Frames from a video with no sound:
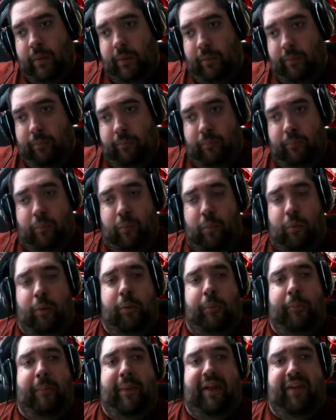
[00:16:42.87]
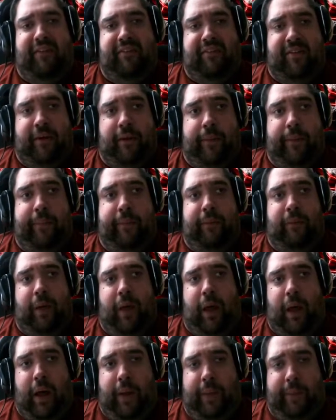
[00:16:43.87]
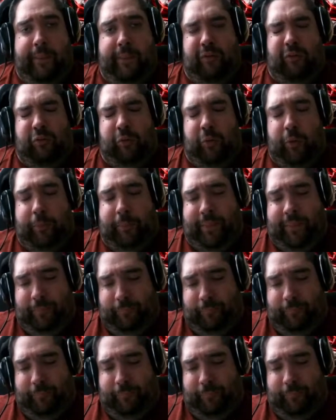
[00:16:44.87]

more based on the tournament,